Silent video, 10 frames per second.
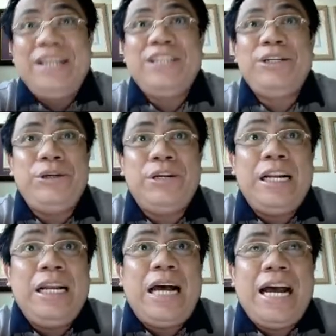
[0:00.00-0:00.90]
So
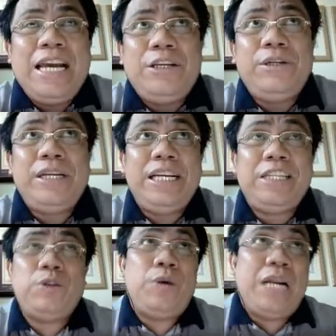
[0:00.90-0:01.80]
your IQ
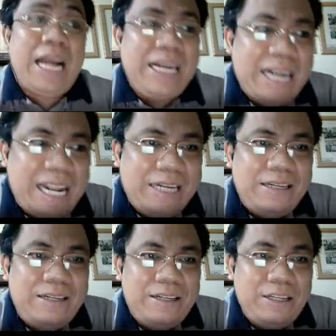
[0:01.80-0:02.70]
is
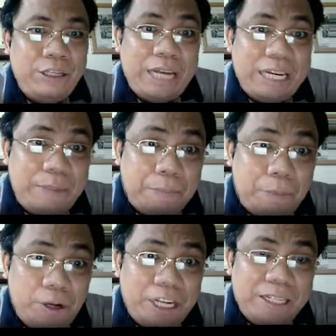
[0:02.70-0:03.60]
100. You get my
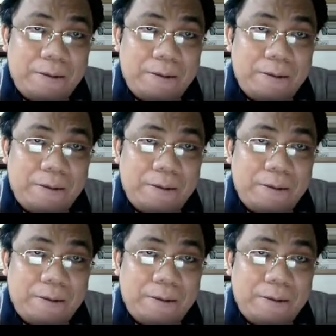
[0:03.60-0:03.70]
point?